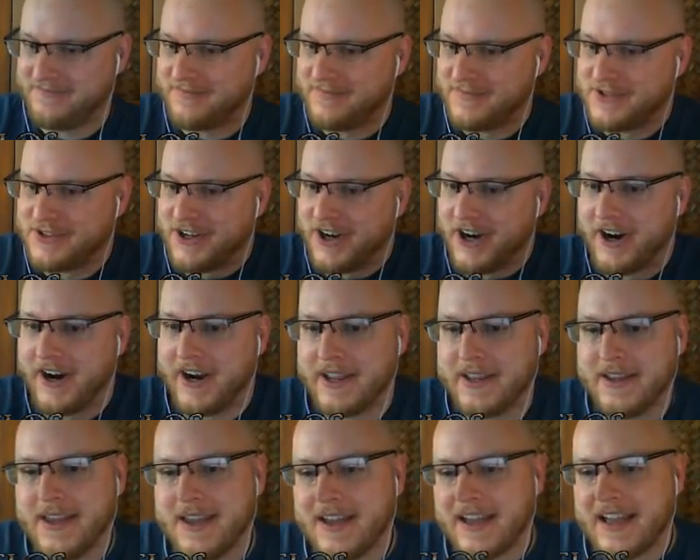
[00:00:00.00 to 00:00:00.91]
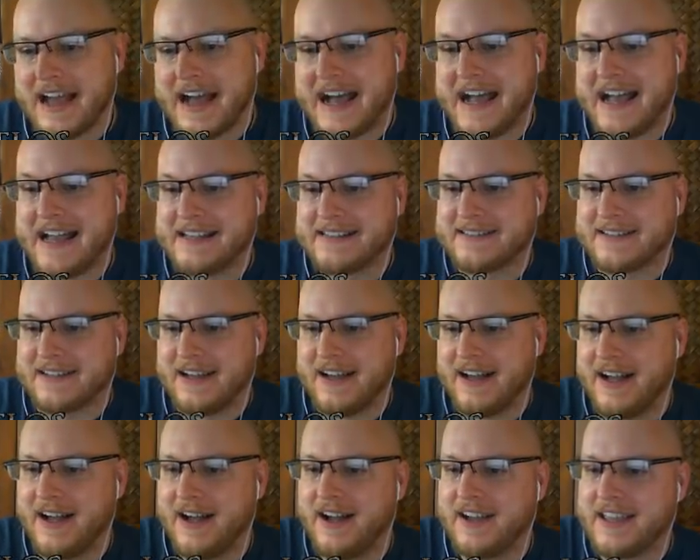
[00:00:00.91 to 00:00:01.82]
sorry,
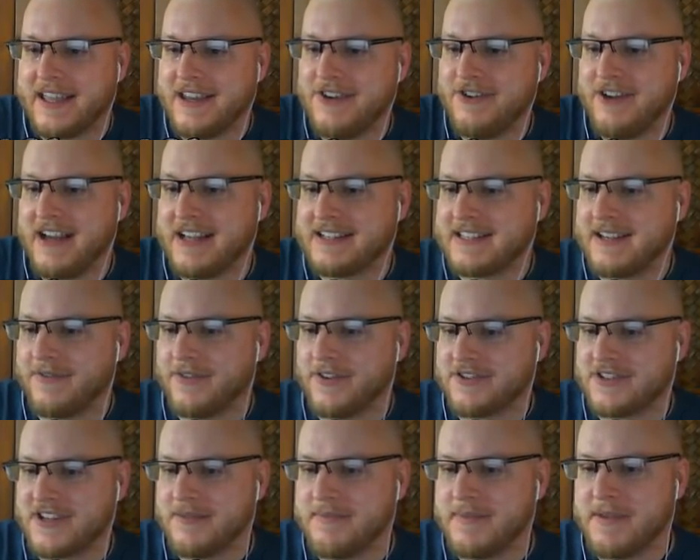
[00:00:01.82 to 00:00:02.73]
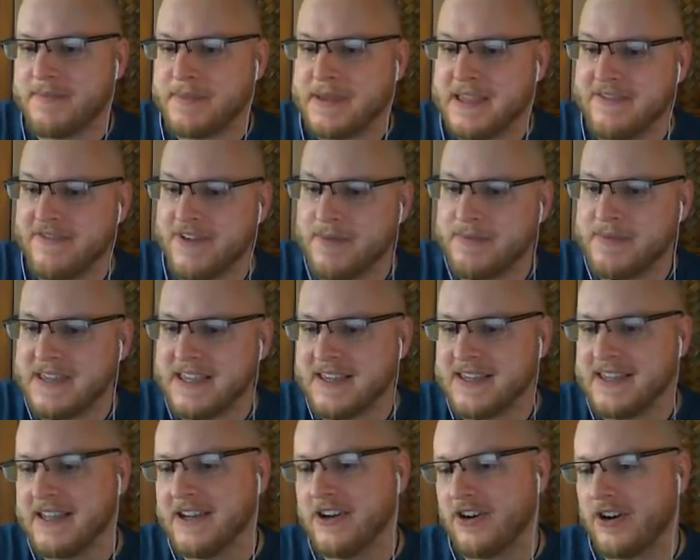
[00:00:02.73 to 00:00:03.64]
can you ask if there's going to be
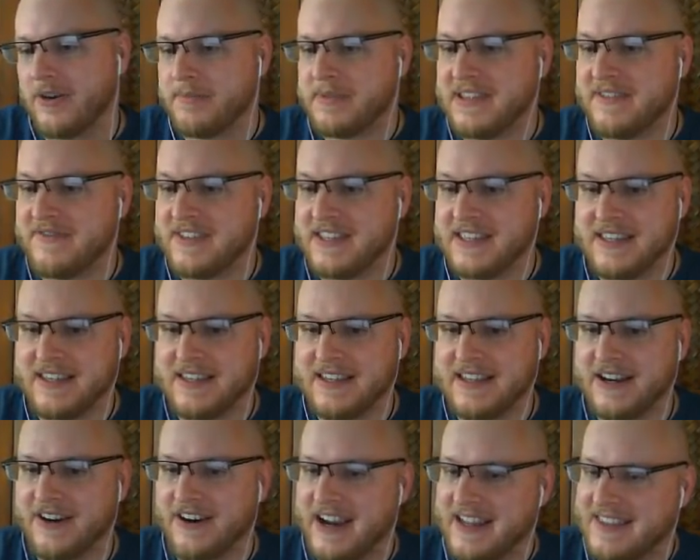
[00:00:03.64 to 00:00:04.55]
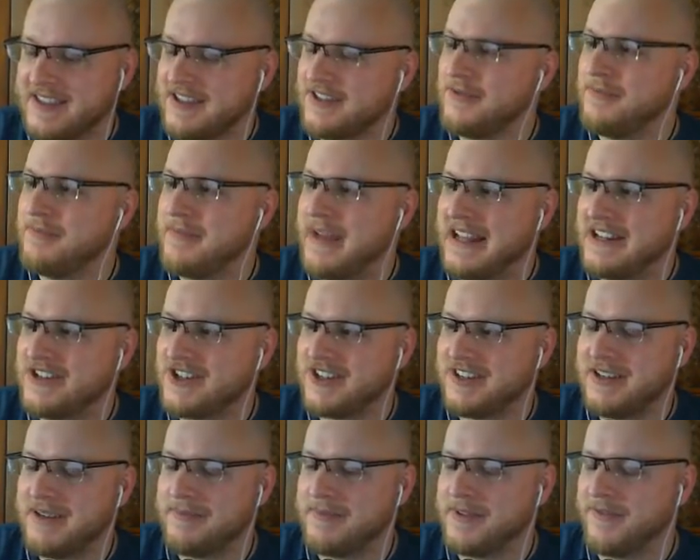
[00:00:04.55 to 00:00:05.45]
PvP gear or PvE gear? I think you
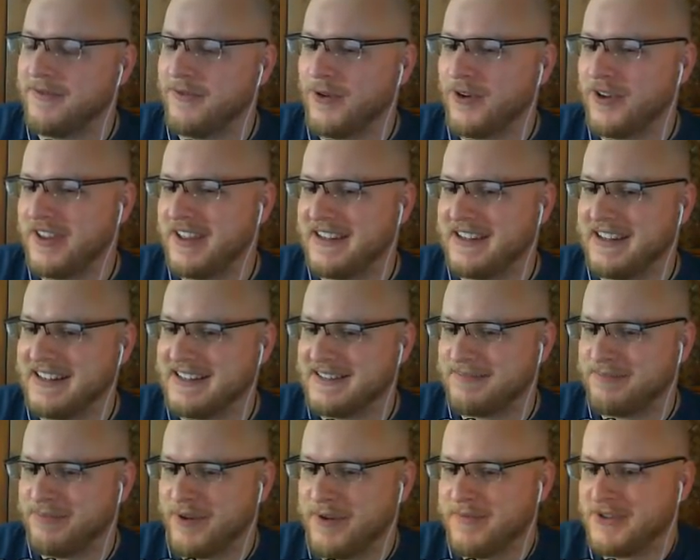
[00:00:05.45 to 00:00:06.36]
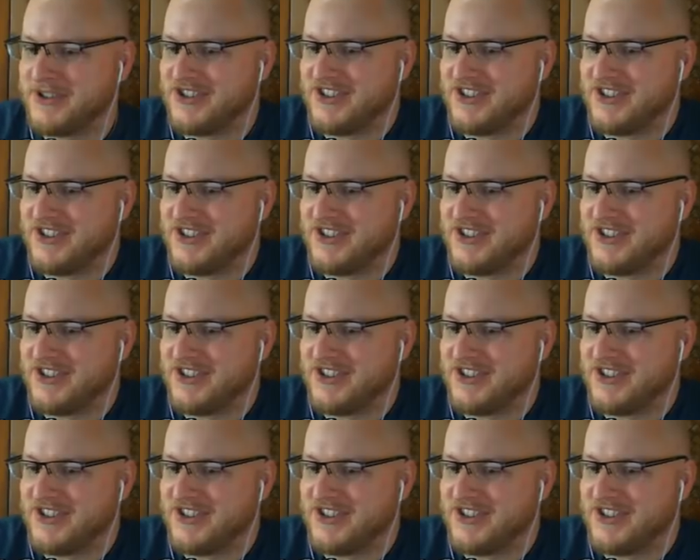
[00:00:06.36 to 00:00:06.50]
mentioned it before that it's pretty much